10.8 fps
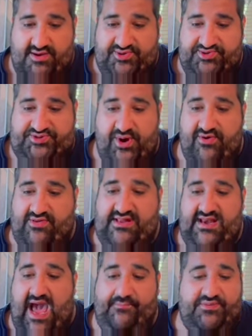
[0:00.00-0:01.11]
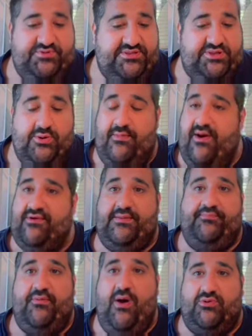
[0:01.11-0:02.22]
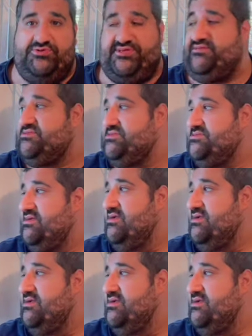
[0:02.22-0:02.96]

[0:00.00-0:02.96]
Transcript: Certainly not between two American promotions.